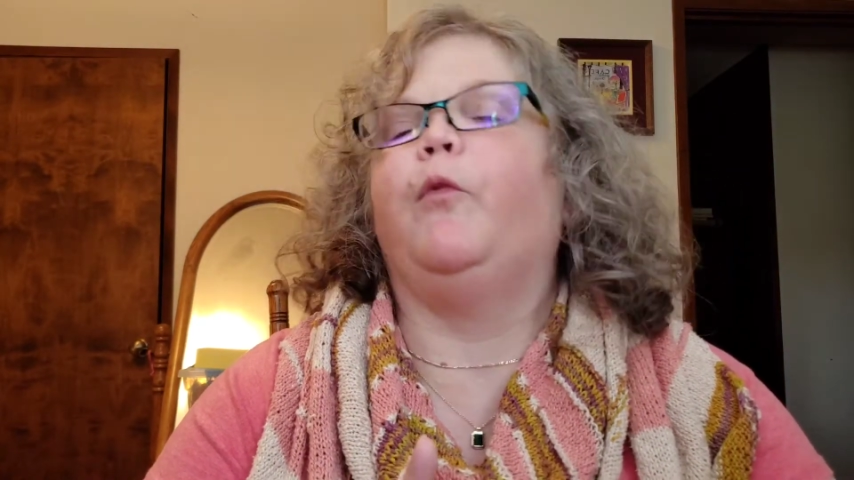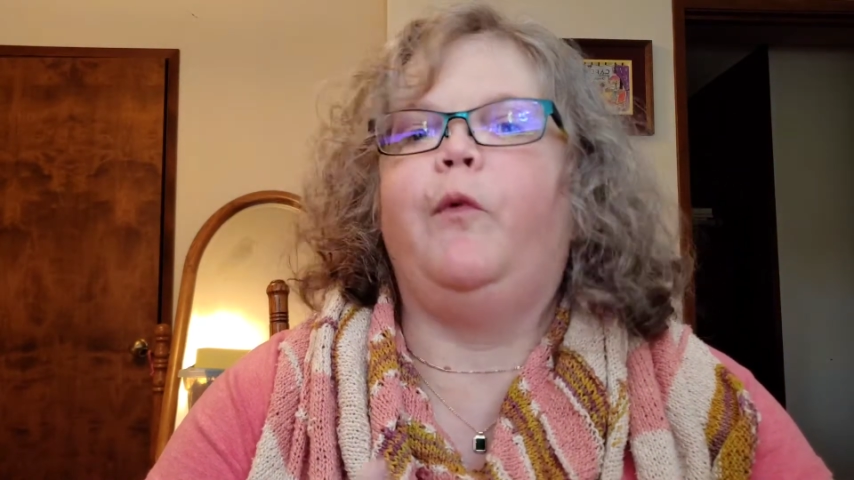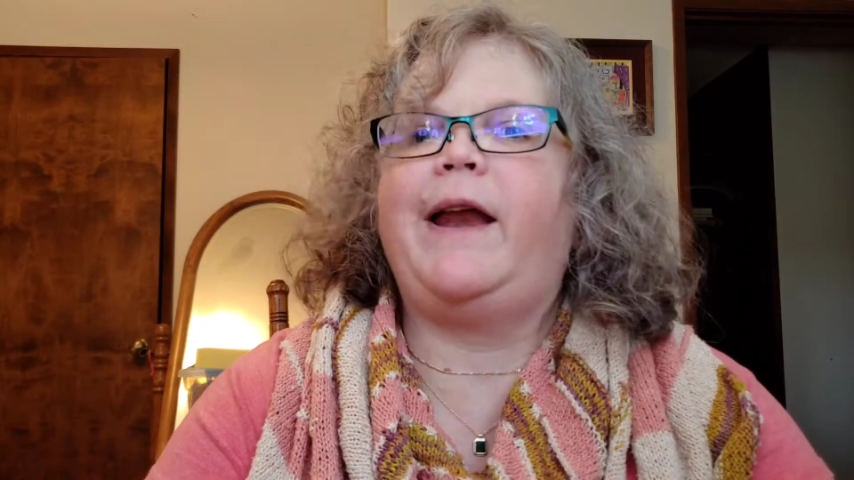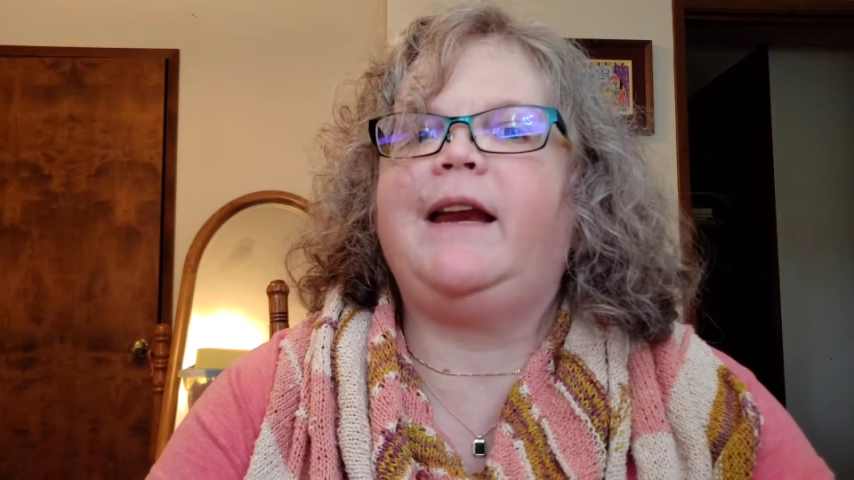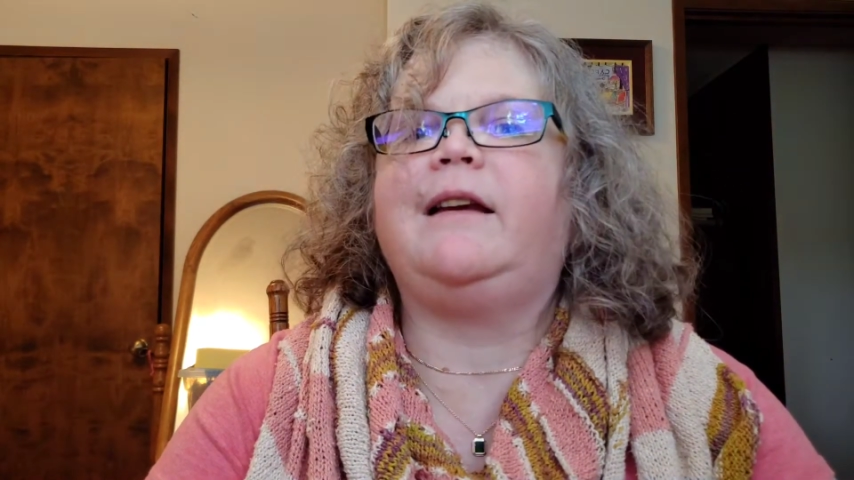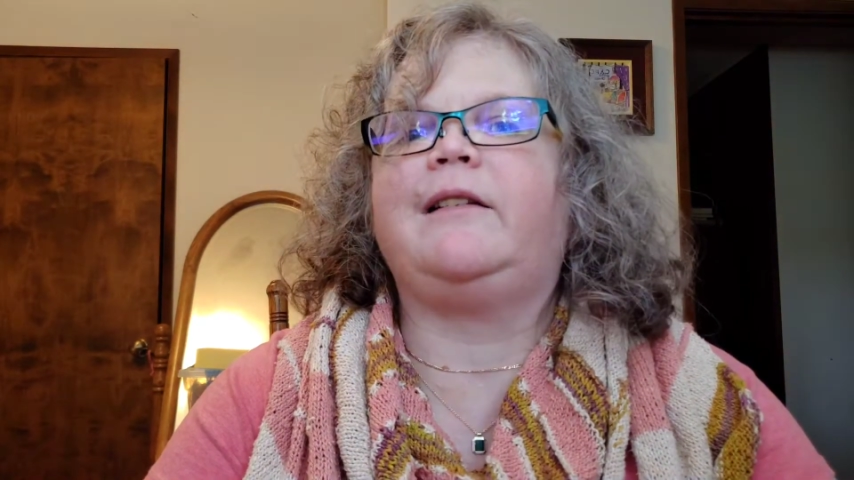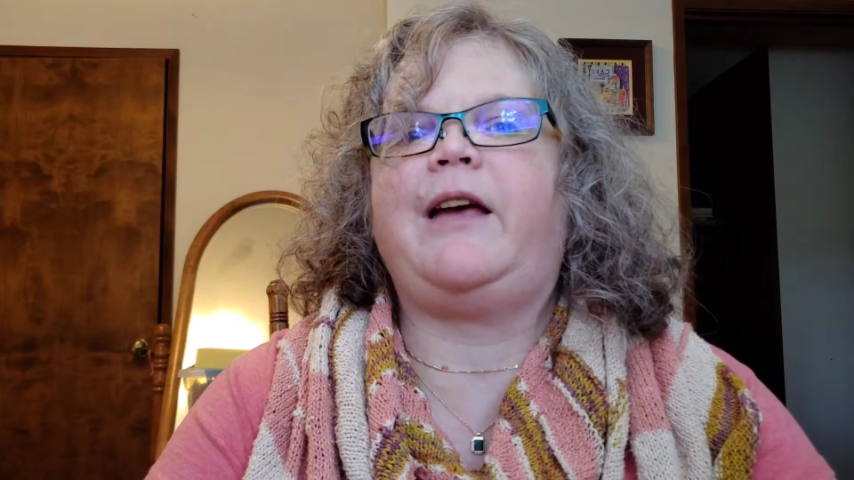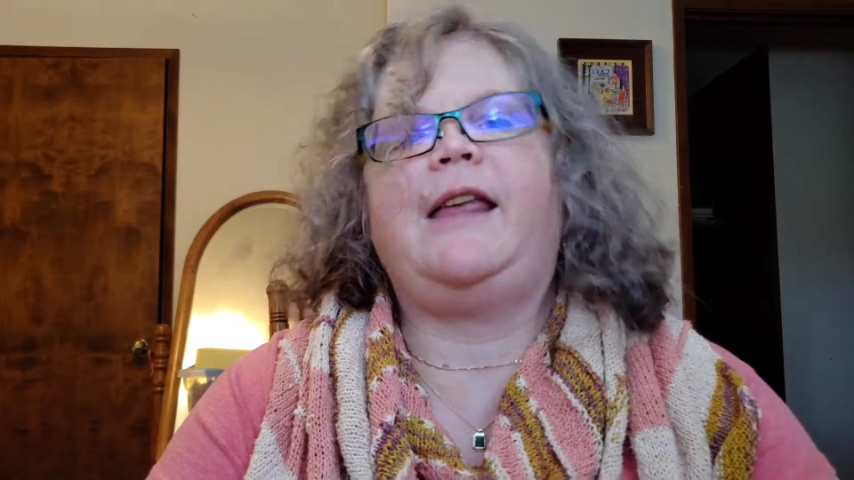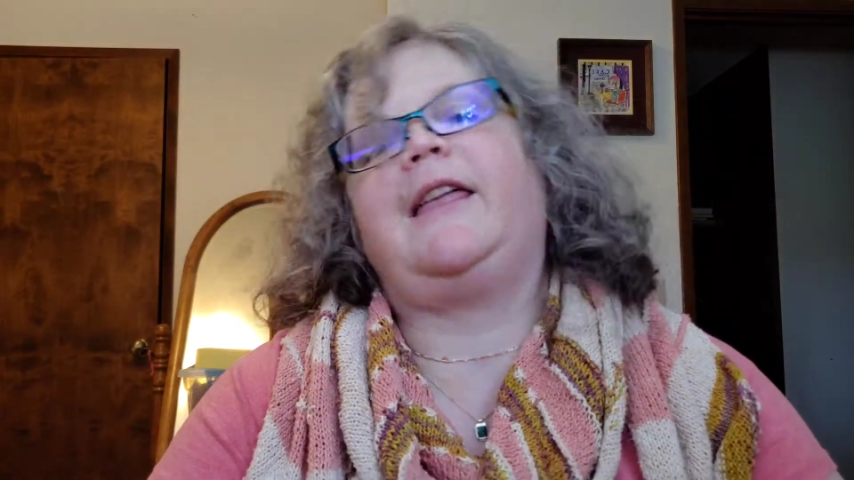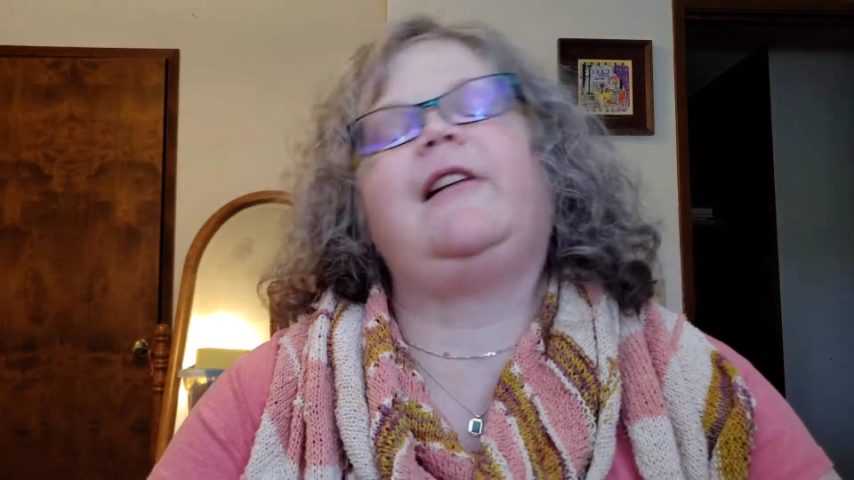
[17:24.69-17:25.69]
ready to
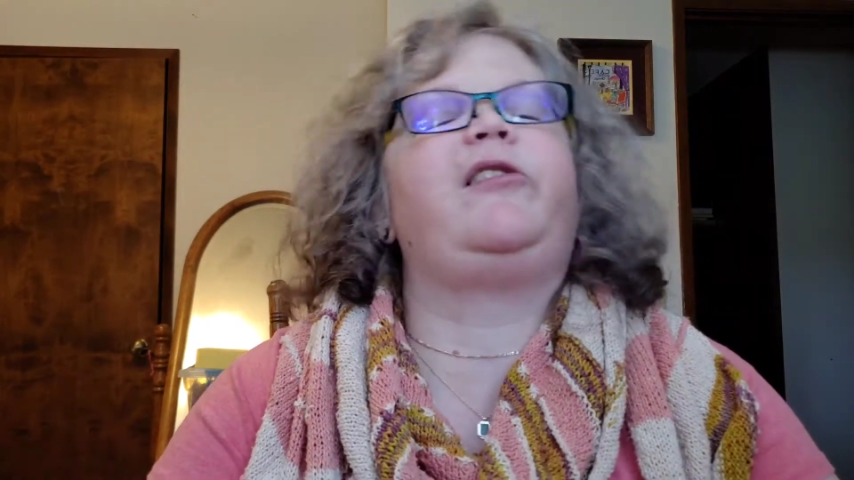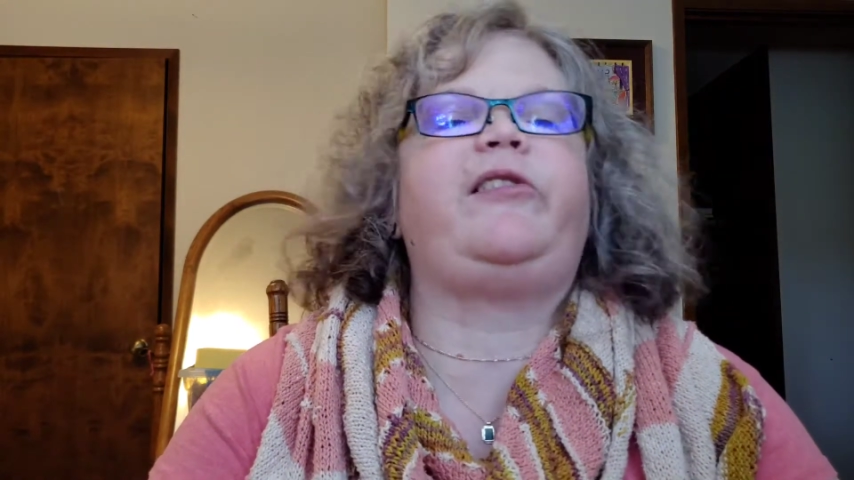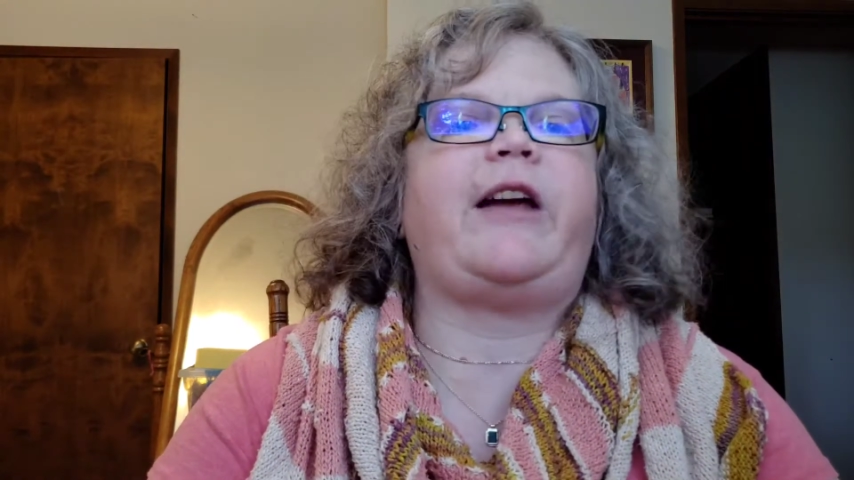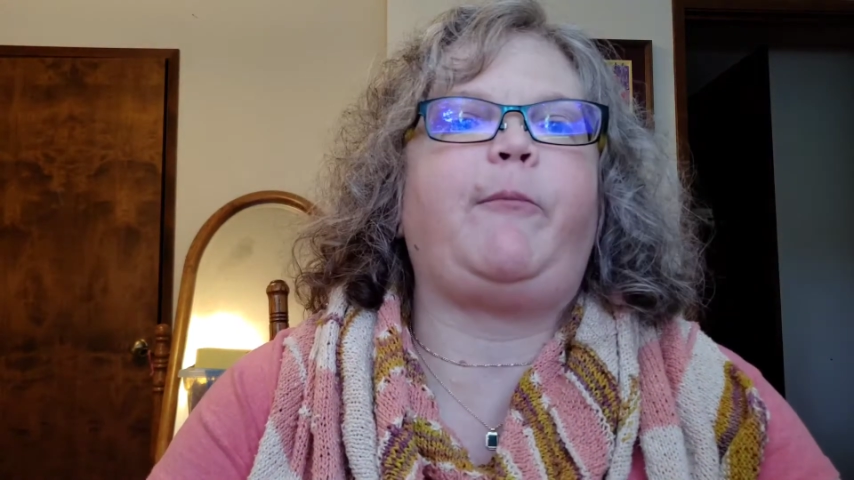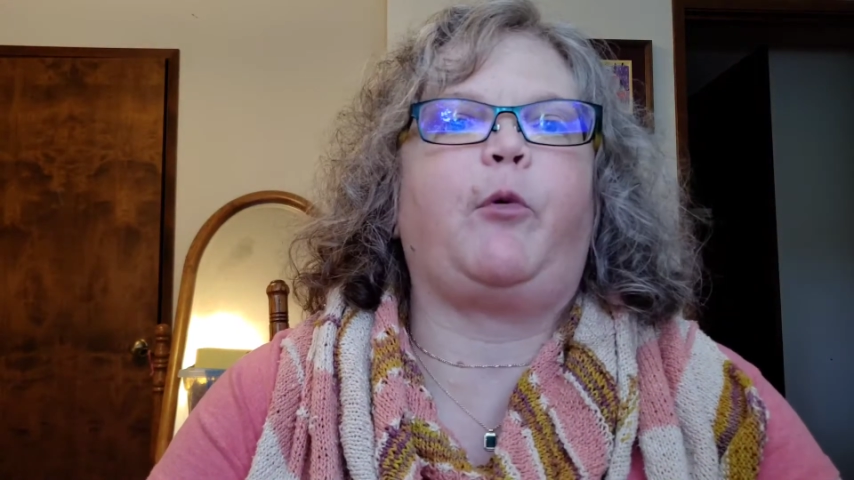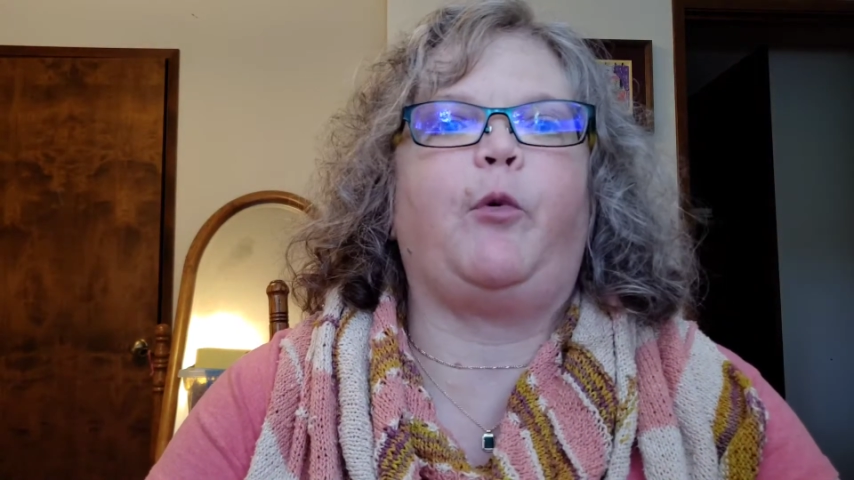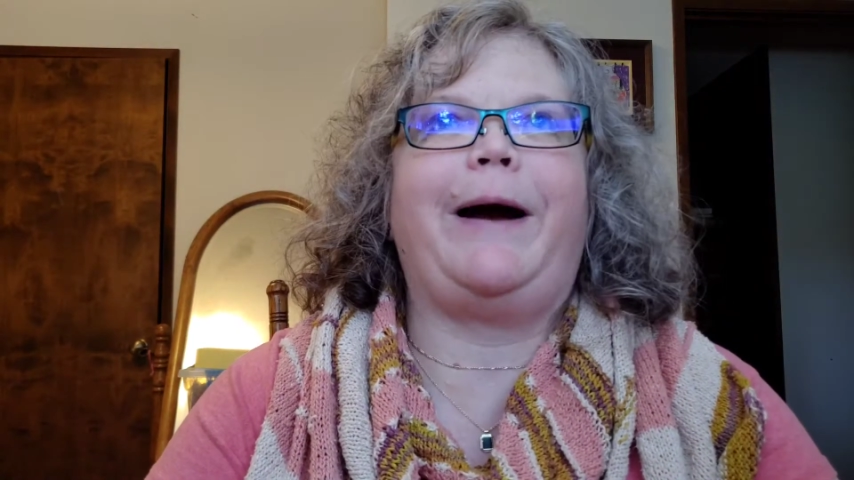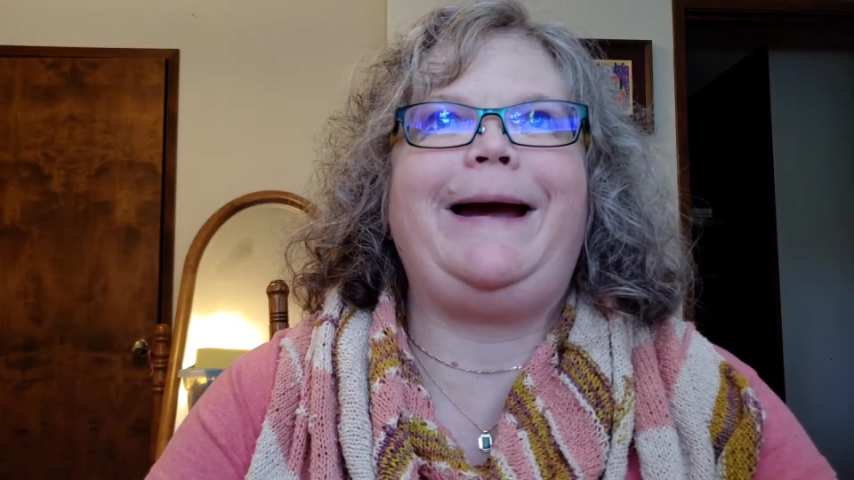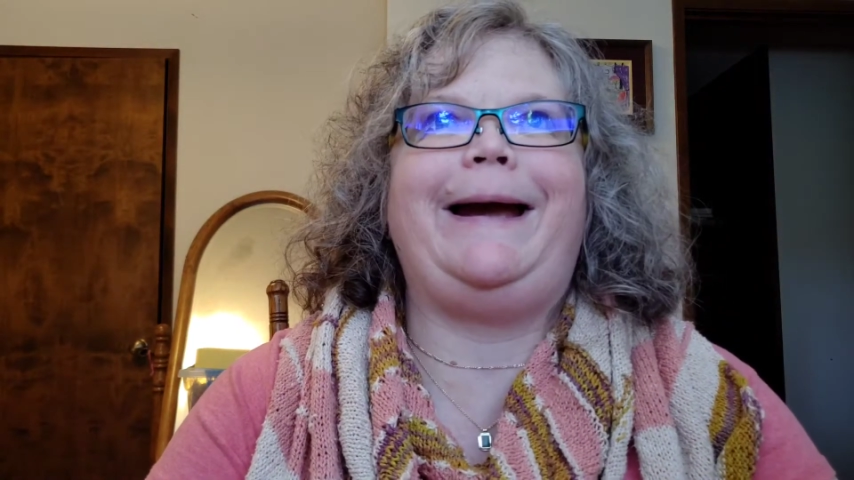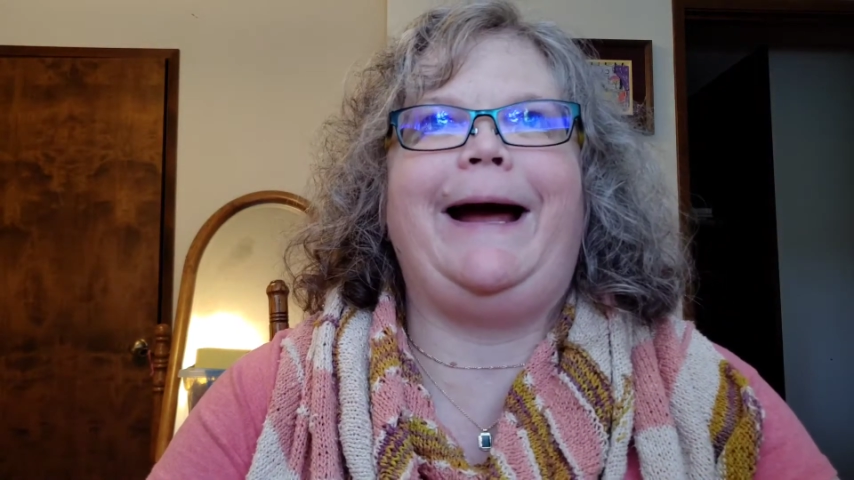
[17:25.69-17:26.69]
take that step
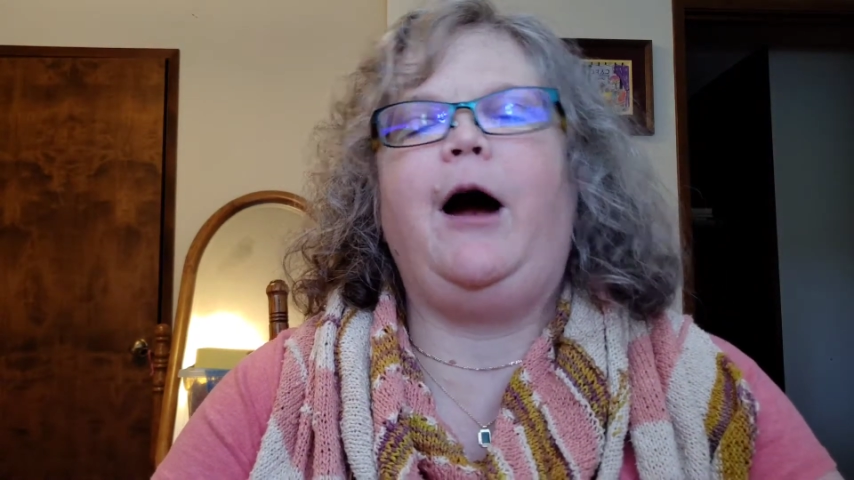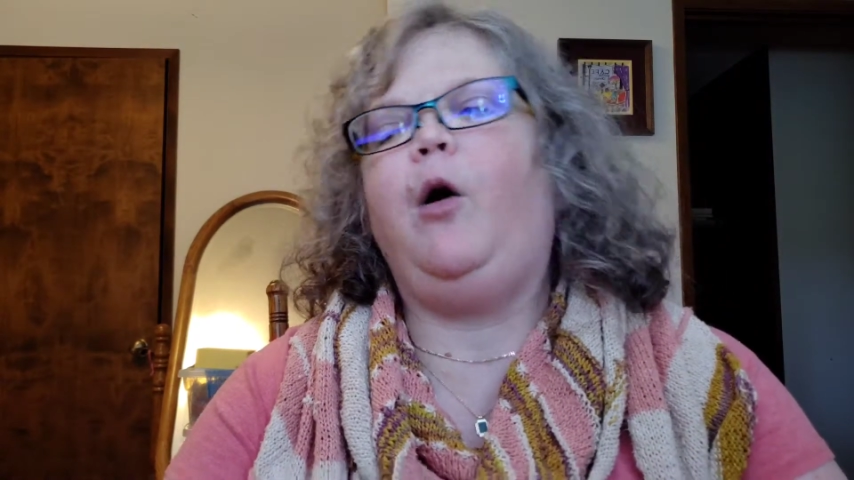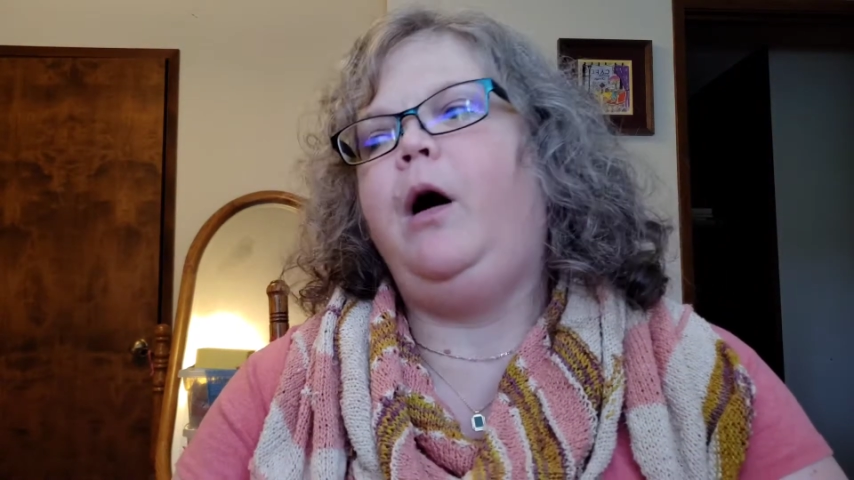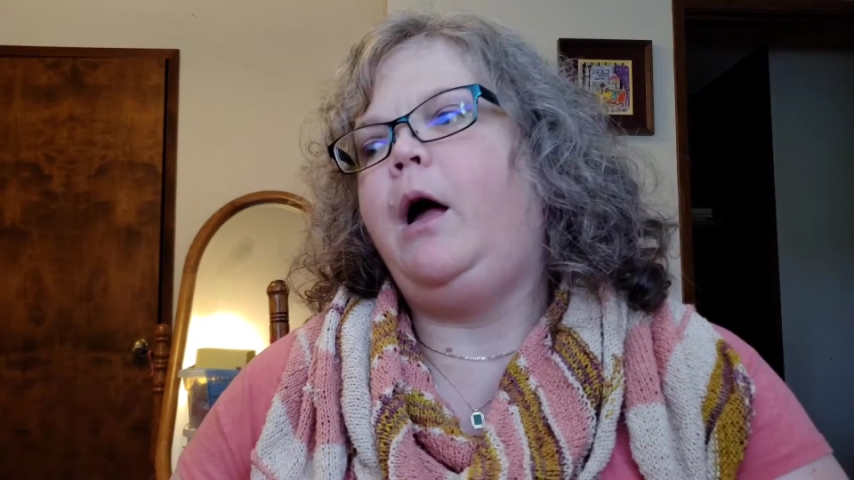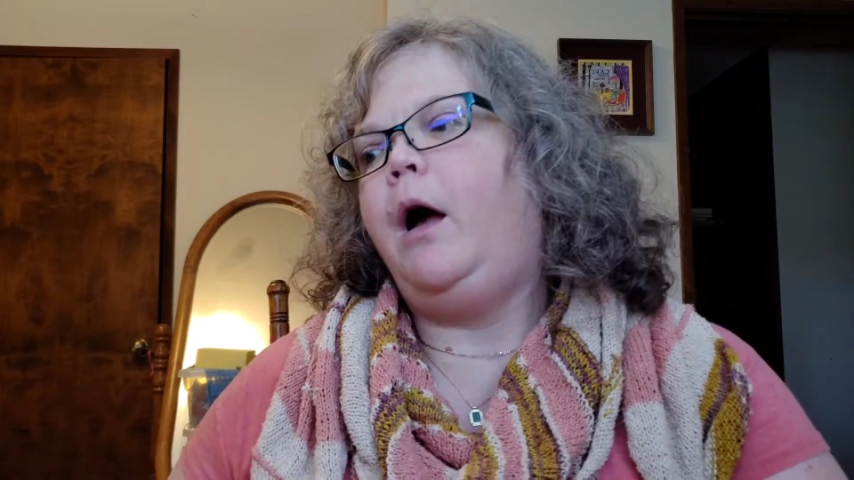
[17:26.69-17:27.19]
right now,